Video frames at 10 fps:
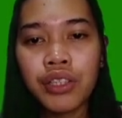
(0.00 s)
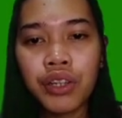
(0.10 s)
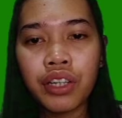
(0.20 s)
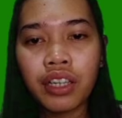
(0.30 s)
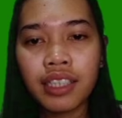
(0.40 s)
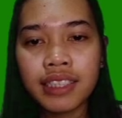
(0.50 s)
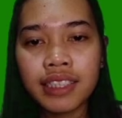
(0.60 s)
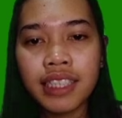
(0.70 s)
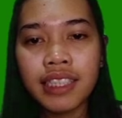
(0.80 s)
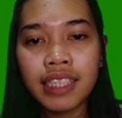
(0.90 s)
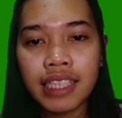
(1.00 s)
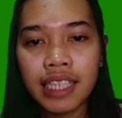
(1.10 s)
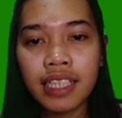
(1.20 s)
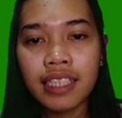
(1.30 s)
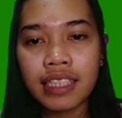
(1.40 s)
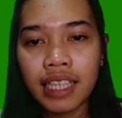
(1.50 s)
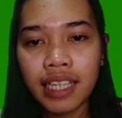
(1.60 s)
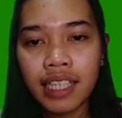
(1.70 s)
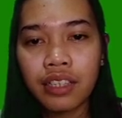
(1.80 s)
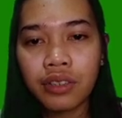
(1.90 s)
you're constantly
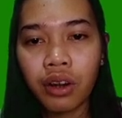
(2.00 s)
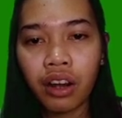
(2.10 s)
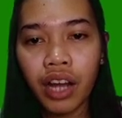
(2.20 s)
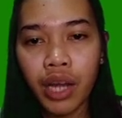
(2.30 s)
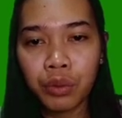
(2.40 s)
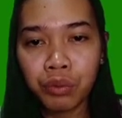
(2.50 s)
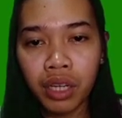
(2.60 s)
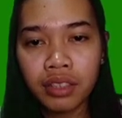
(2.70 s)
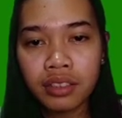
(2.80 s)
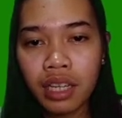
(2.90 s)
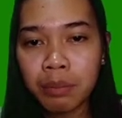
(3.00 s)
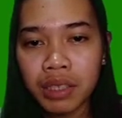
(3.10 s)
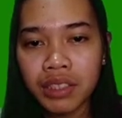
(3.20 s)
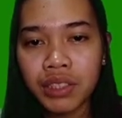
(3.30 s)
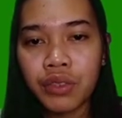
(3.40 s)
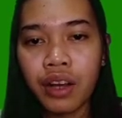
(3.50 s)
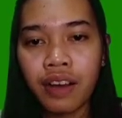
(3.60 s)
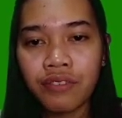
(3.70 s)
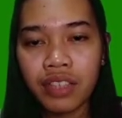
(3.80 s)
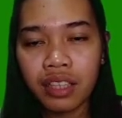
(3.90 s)
getting wrong and what topics you
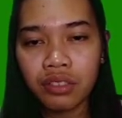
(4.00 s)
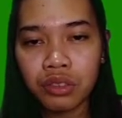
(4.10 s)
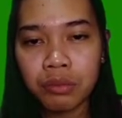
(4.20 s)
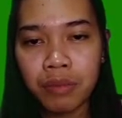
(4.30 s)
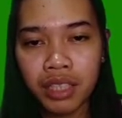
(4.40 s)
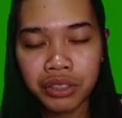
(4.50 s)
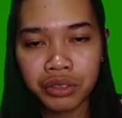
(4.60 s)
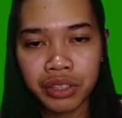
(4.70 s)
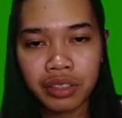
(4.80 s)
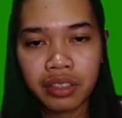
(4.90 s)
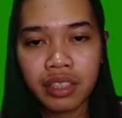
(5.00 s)
have yet to master.